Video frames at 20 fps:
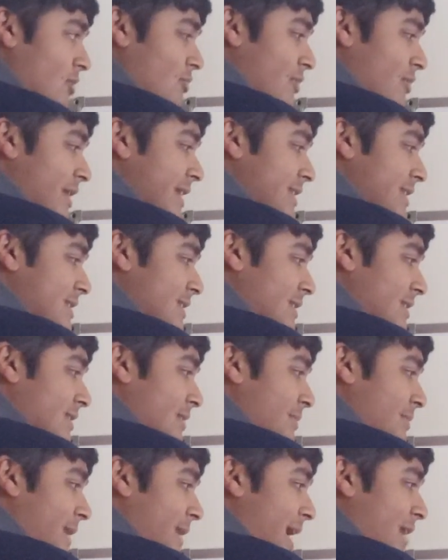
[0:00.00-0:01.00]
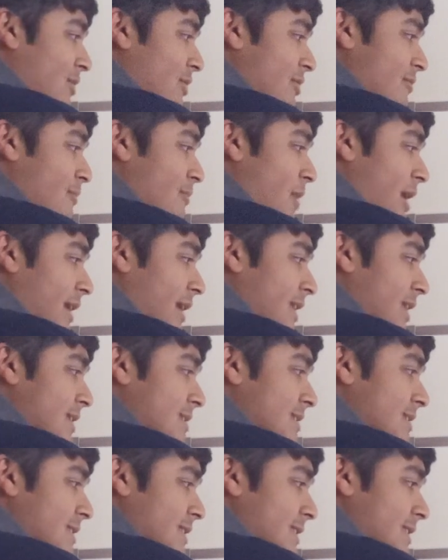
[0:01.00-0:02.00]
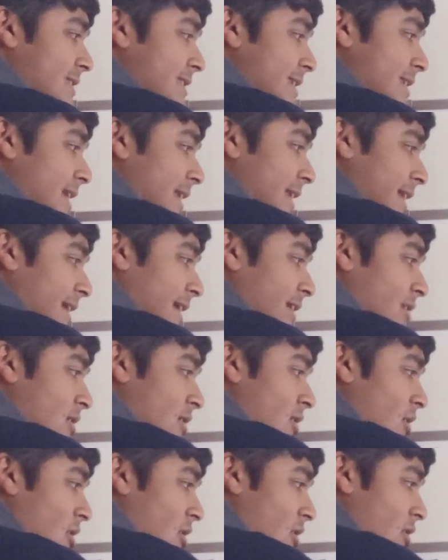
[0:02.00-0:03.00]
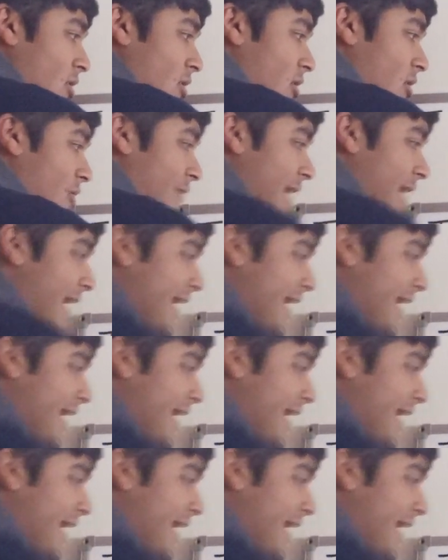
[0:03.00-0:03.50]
raised to the power of minus the ceiling of